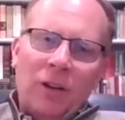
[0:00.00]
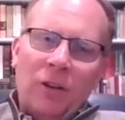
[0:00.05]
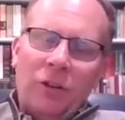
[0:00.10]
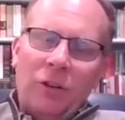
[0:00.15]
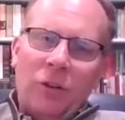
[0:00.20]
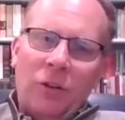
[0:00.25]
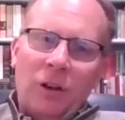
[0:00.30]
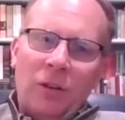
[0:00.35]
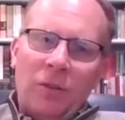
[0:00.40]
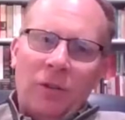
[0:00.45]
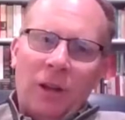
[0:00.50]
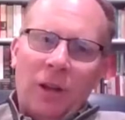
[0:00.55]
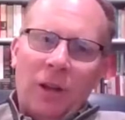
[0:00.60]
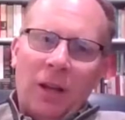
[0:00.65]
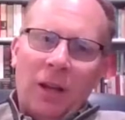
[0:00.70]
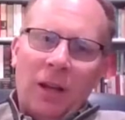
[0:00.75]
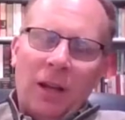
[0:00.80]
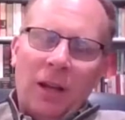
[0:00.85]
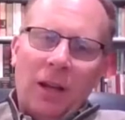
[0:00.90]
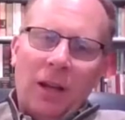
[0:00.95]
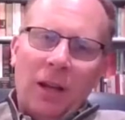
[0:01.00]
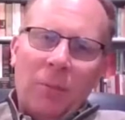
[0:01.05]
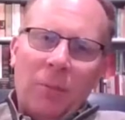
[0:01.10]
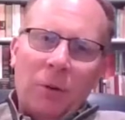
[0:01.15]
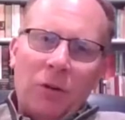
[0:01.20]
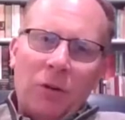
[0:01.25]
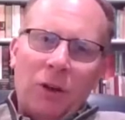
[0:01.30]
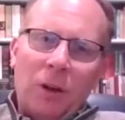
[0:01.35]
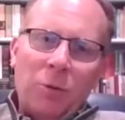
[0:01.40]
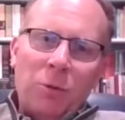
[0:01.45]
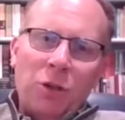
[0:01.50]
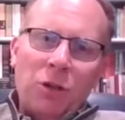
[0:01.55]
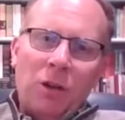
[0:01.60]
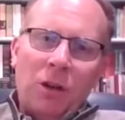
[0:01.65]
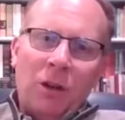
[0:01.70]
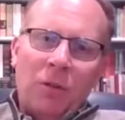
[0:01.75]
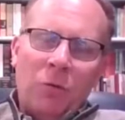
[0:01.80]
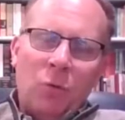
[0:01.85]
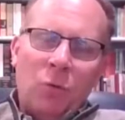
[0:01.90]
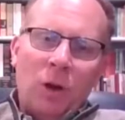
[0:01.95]
sort of a
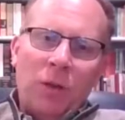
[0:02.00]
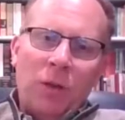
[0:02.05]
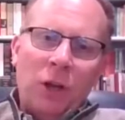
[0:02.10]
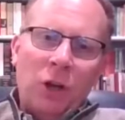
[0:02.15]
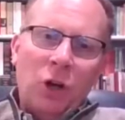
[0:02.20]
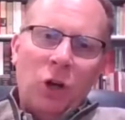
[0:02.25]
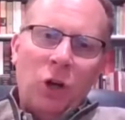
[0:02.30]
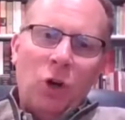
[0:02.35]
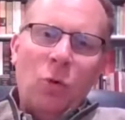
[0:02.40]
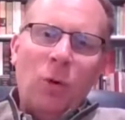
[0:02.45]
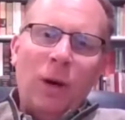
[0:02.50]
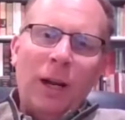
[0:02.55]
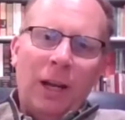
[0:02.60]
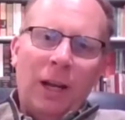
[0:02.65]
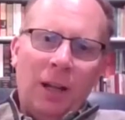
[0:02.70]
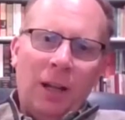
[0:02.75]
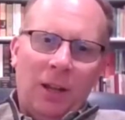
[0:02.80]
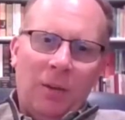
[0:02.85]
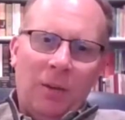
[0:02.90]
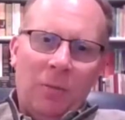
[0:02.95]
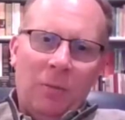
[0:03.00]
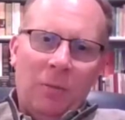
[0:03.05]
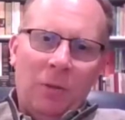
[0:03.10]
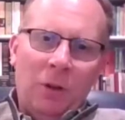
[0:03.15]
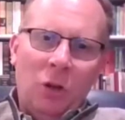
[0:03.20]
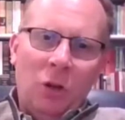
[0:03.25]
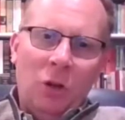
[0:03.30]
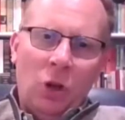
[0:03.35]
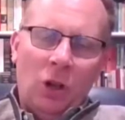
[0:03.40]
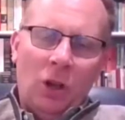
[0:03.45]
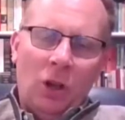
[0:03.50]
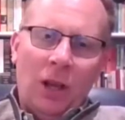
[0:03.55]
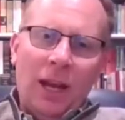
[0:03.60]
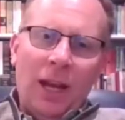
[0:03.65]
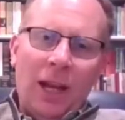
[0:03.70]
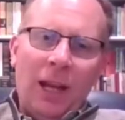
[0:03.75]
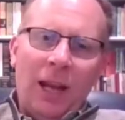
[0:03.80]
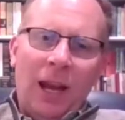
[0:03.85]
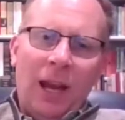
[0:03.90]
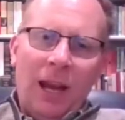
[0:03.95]
perception of what the curriculum looked
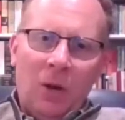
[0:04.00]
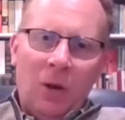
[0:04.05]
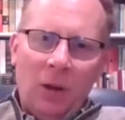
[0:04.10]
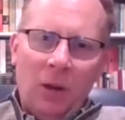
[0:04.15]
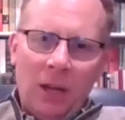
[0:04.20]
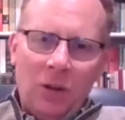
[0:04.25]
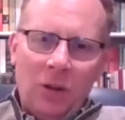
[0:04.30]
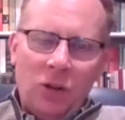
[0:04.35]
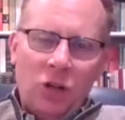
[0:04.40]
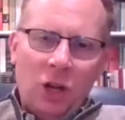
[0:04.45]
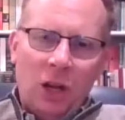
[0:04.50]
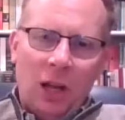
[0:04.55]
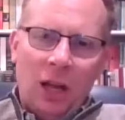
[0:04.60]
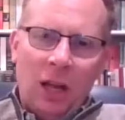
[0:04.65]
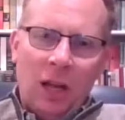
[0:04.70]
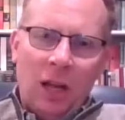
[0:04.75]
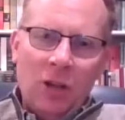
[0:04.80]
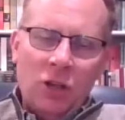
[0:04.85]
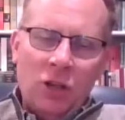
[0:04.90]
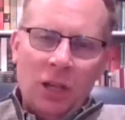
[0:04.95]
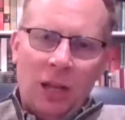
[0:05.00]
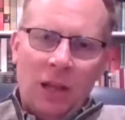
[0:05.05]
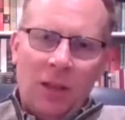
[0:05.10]
like and how it changed,